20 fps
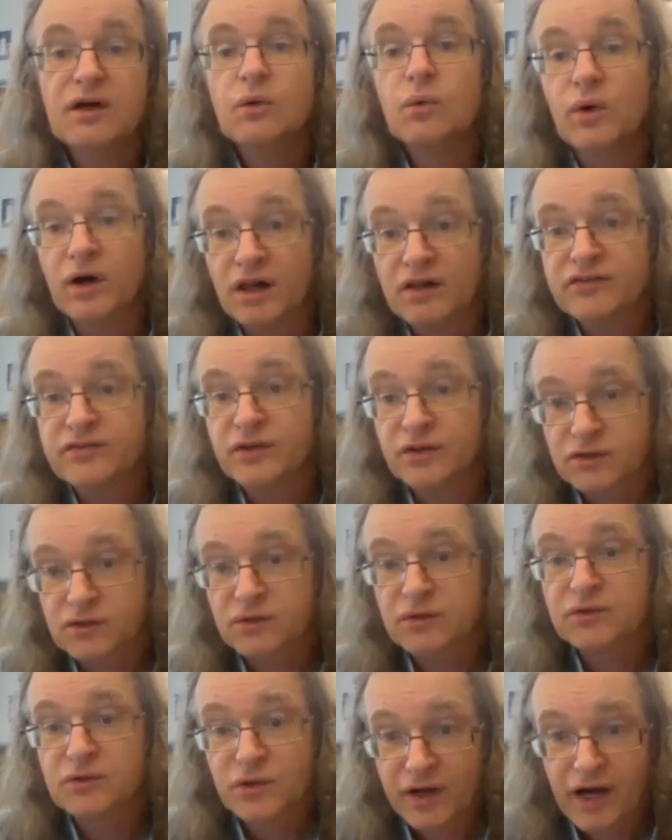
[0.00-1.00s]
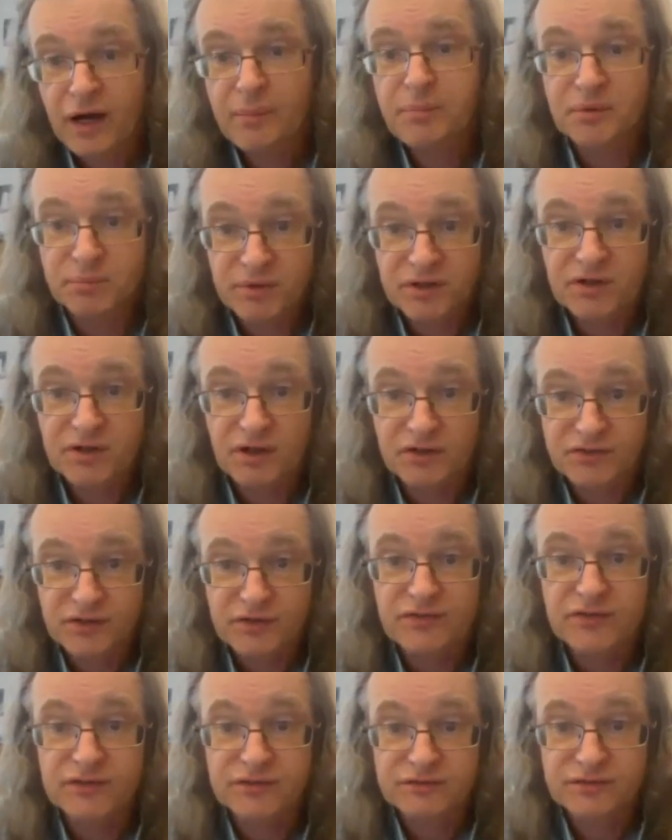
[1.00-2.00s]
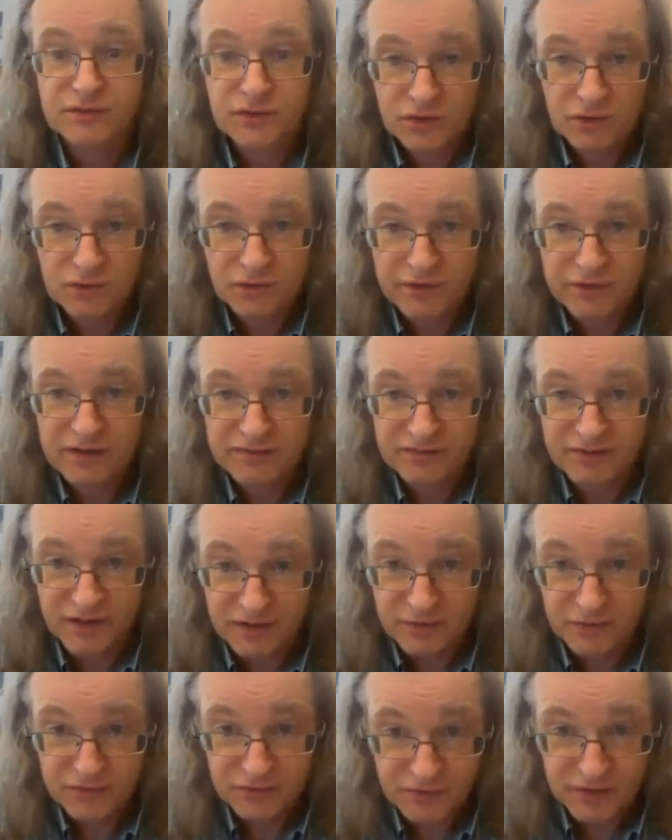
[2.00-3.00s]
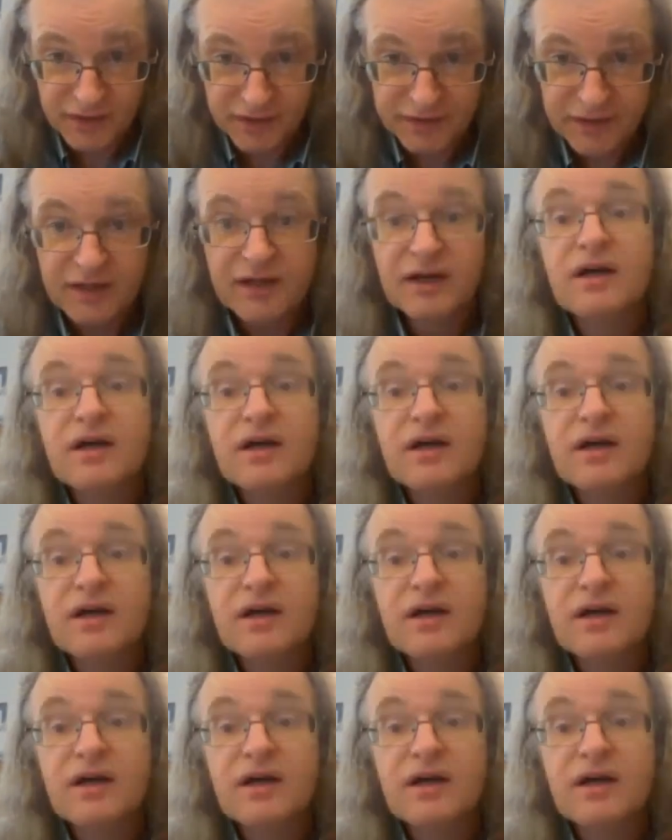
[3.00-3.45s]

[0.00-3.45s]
Well, it's not going to happen because of the coronavirus, right?